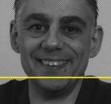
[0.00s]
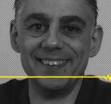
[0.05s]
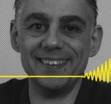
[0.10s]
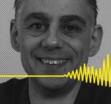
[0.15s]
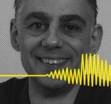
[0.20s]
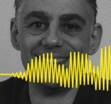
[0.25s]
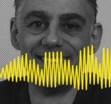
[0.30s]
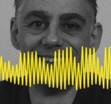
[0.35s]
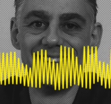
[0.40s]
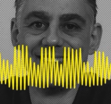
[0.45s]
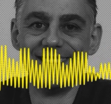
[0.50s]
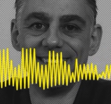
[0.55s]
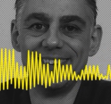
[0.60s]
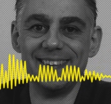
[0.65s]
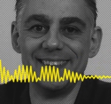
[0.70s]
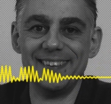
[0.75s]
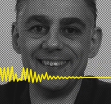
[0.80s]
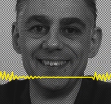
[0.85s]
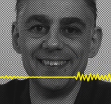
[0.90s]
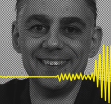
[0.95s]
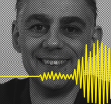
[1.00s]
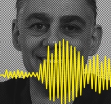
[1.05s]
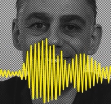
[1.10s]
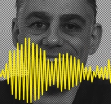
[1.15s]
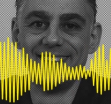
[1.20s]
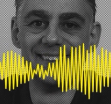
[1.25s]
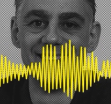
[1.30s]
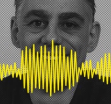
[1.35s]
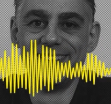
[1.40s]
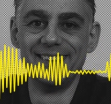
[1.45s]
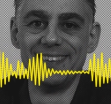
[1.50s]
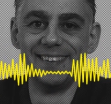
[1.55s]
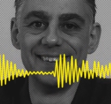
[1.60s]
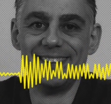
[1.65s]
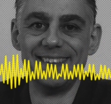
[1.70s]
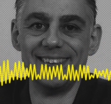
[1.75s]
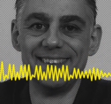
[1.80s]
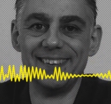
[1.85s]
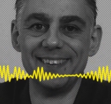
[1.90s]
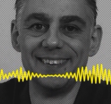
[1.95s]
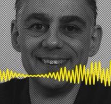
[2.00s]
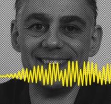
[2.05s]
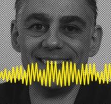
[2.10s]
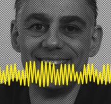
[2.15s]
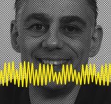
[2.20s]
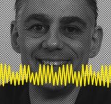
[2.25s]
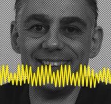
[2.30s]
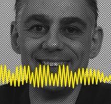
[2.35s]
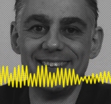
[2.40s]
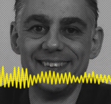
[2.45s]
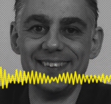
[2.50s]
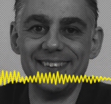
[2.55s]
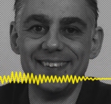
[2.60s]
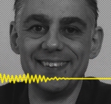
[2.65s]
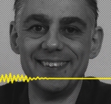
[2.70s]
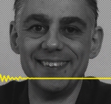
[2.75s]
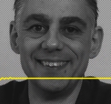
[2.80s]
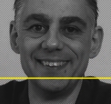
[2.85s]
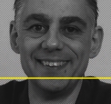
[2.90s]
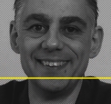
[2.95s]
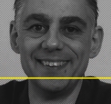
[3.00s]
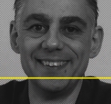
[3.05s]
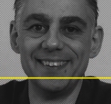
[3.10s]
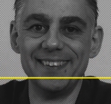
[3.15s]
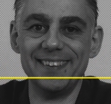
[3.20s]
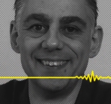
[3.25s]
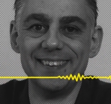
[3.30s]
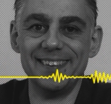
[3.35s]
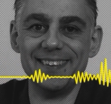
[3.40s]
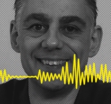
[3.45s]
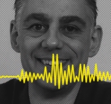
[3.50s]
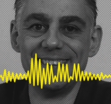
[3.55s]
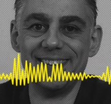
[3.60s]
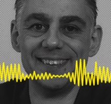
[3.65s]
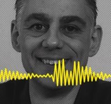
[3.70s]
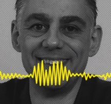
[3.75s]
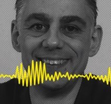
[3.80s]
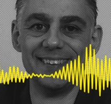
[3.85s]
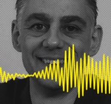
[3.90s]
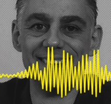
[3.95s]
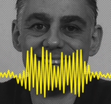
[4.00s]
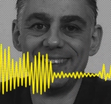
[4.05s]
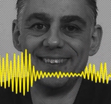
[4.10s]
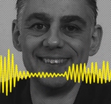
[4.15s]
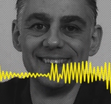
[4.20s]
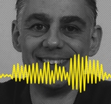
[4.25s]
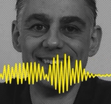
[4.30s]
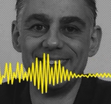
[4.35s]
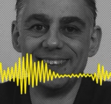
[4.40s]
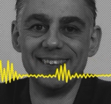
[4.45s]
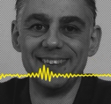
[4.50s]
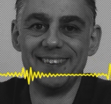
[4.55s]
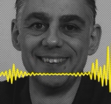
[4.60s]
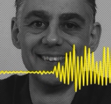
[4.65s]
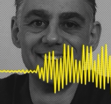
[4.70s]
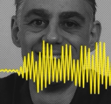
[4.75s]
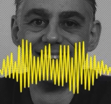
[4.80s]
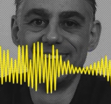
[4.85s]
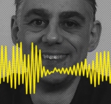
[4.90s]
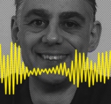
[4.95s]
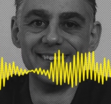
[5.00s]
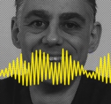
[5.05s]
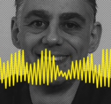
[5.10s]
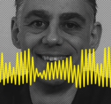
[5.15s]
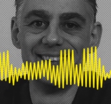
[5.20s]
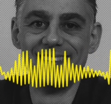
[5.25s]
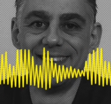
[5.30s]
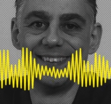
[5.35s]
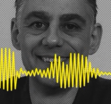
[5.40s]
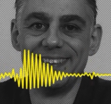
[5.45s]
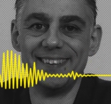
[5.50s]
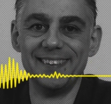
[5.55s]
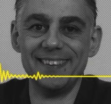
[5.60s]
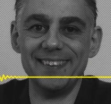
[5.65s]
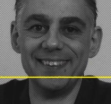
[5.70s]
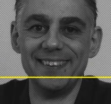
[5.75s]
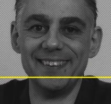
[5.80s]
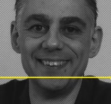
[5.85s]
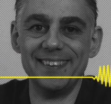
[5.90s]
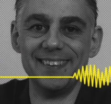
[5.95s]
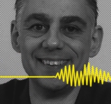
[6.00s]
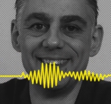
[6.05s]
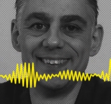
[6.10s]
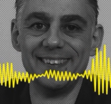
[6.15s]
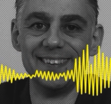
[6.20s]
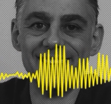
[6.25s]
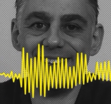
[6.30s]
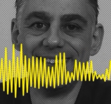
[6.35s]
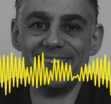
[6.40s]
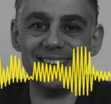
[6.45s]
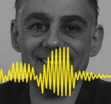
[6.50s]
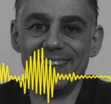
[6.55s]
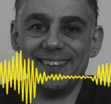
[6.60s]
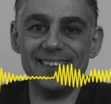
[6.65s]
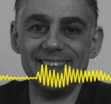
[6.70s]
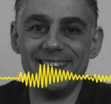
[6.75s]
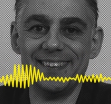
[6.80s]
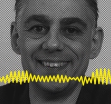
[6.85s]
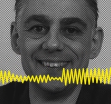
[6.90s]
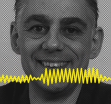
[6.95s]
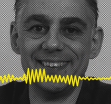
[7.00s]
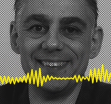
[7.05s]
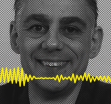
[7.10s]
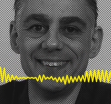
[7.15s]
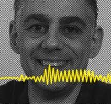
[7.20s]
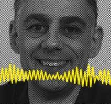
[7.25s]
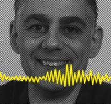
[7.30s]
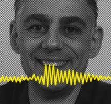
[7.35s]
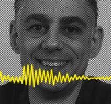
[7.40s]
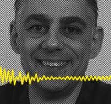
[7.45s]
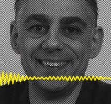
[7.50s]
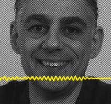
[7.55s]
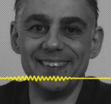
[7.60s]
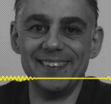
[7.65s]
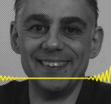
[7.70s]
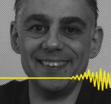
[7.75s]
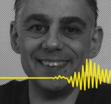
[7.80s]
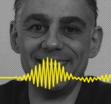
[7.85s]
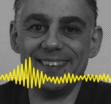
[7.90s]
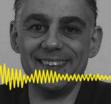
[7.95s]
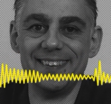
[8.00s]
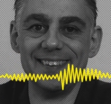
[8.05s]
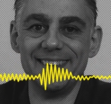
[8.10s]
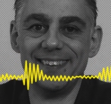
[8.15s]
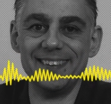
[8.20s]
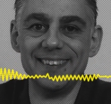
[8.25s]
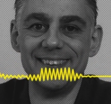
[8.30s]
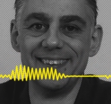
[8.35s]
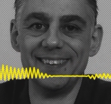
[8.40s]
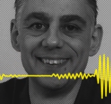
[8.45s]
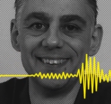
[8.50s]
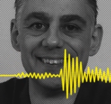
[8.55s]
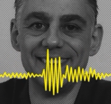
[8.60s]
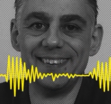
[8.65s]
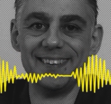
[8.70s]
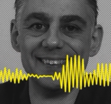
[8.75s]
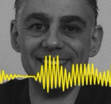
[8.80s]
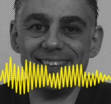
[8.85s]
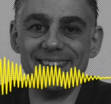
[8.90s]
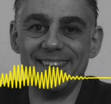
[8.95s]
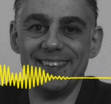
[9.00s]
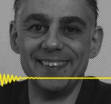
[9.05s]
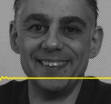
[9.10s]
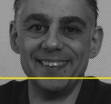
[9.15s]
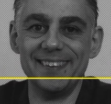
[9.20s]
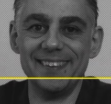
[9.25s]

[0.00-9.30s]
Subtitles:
2, the other thing is potentially breaking up the flow of your rulebook with going off on side tangents when something could be